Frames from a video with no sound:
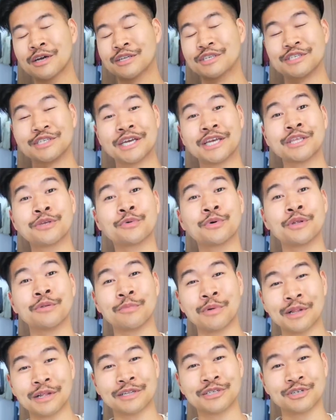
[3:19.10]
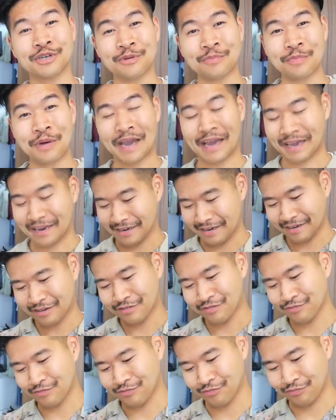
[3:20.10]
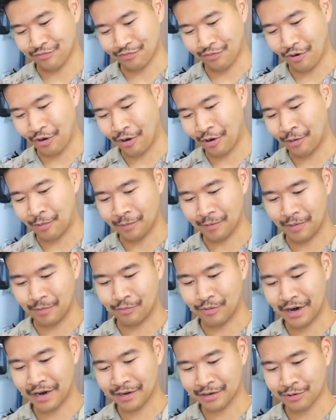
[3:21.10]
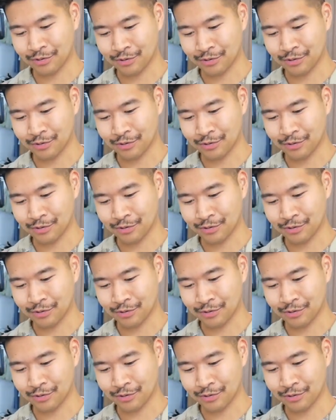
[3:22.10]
a genuine military pant from a brand